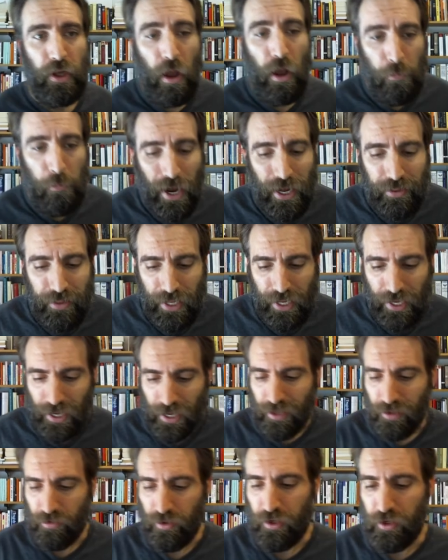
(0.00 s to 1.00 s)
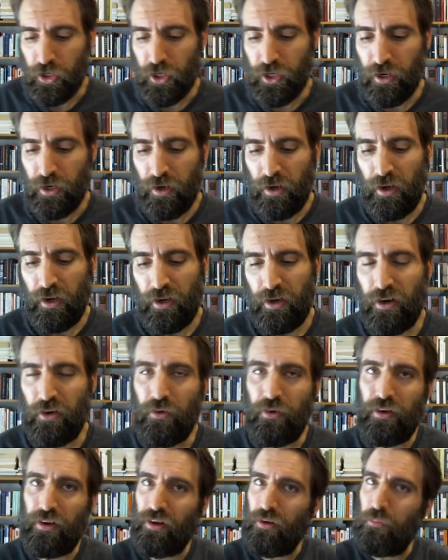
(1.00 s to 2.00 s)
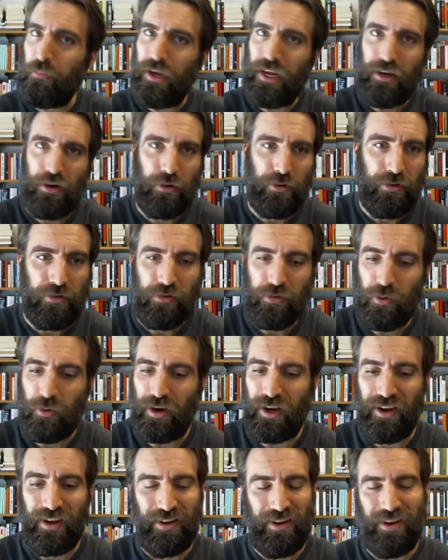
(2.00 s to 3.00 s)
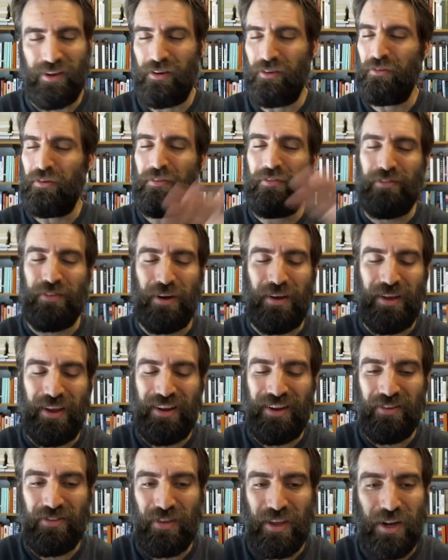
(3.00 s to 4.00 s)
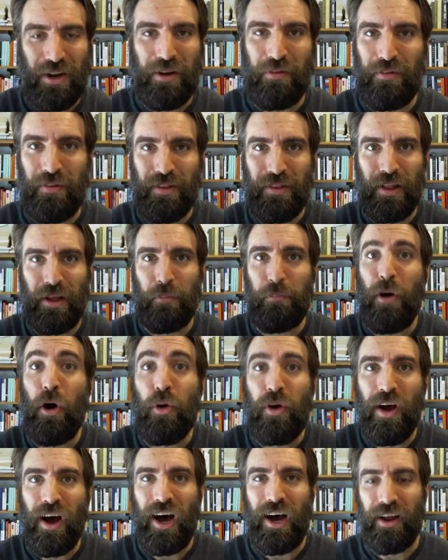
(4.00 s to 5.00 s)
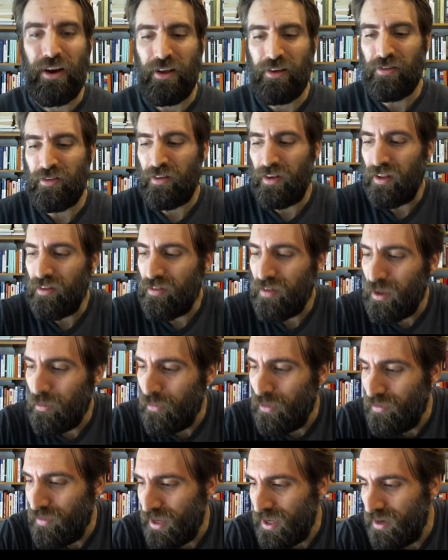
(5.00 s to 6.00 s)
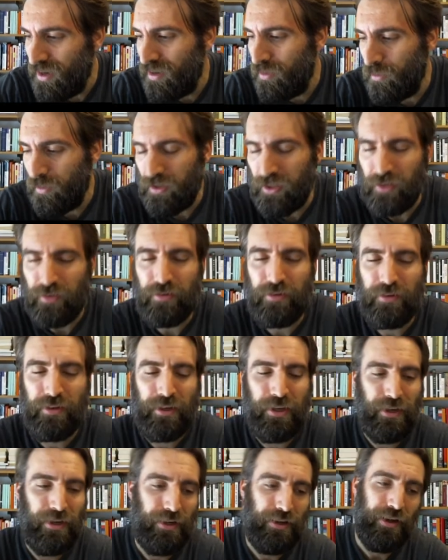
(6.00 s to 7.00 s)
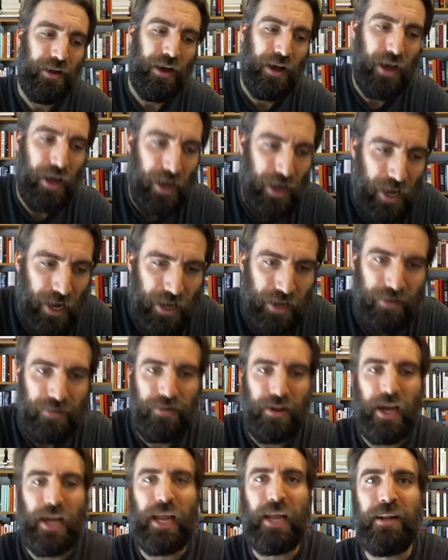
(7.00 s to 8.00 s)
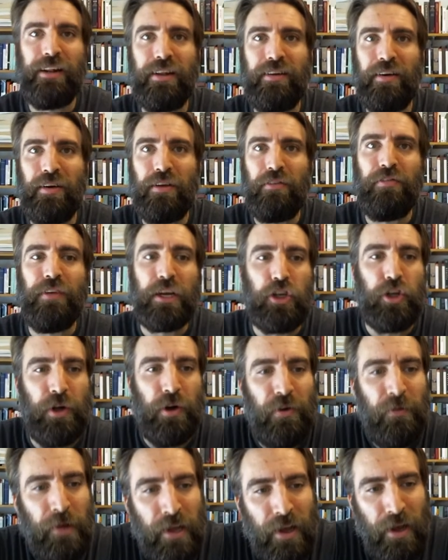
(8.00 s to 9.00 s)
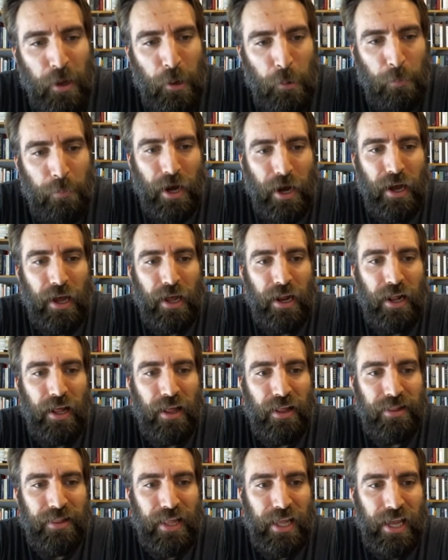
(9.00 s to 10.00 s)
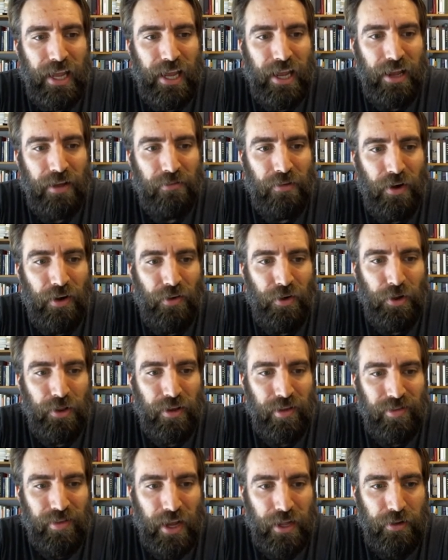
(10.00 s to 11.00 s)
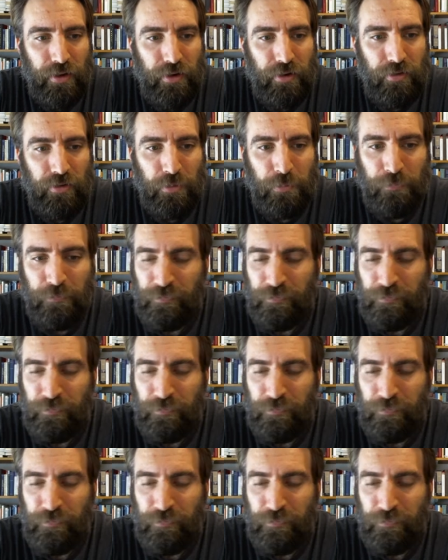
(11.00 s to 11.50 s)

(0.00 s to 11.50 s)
by the English, you, you may know the story, you know, you see it in the Pocahontas Disney movie, in, which is, uh, I, I hate to tell you, fictional. But the early settlers